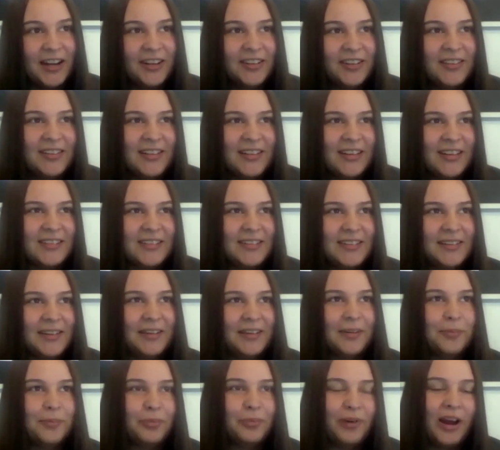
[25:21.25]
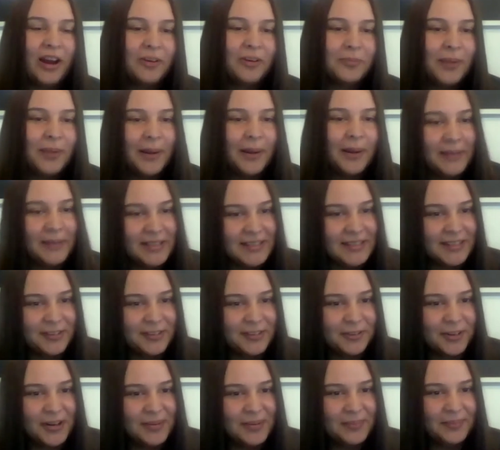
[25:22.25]
there's a brown puppy
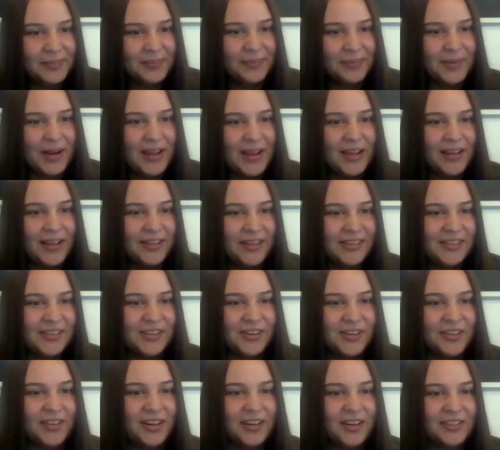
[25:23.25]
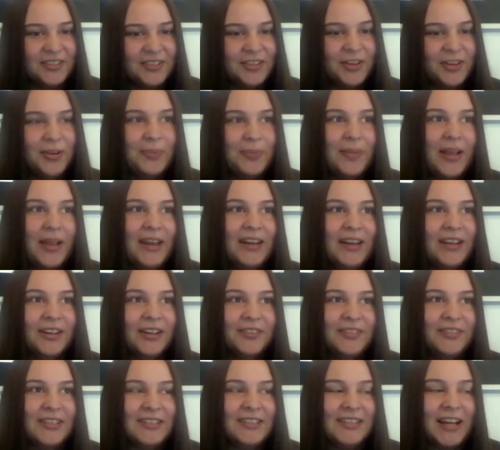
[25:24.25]
syndrome where there are so many
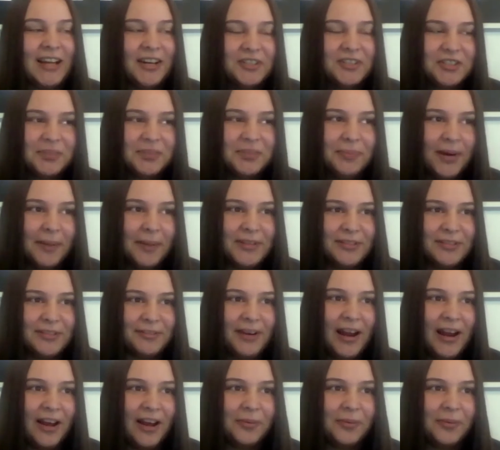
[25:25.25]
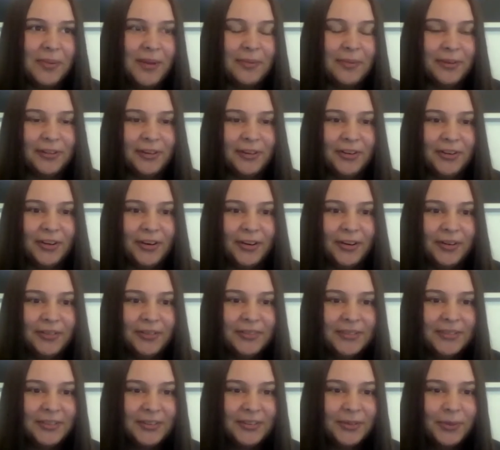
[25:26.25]
of these township puppies around, people don't know
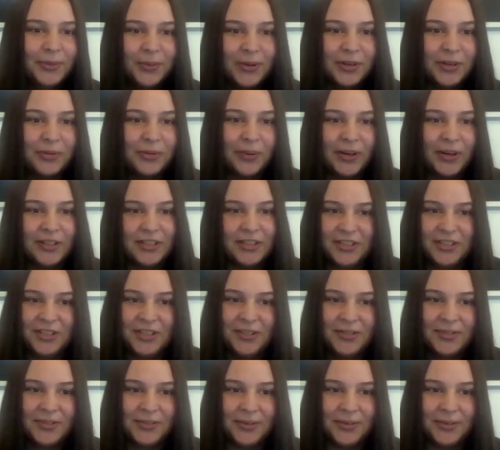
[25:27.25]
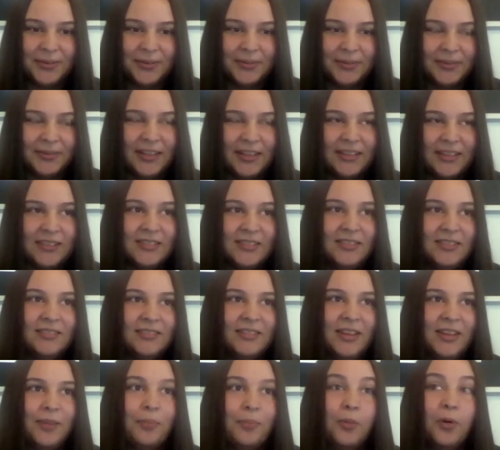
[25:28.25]
which one to choose, or
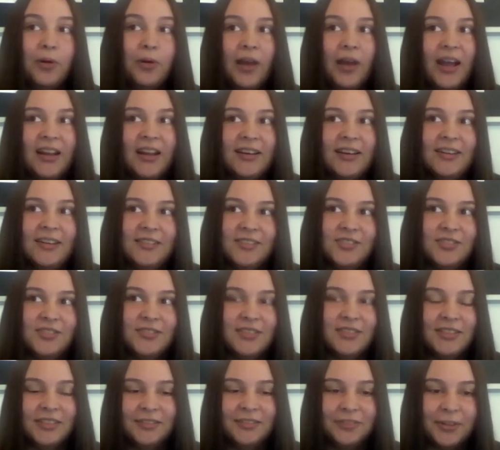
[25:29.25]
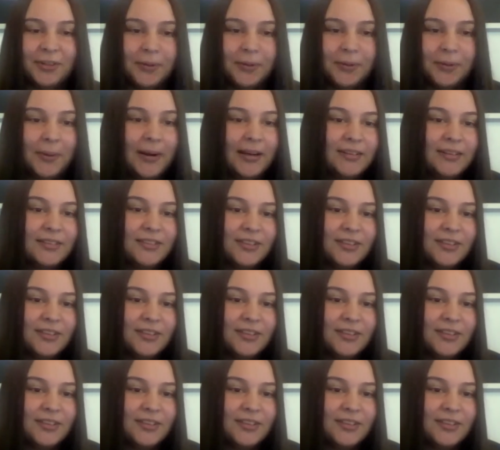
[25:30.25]
they're more likely to choose a different one.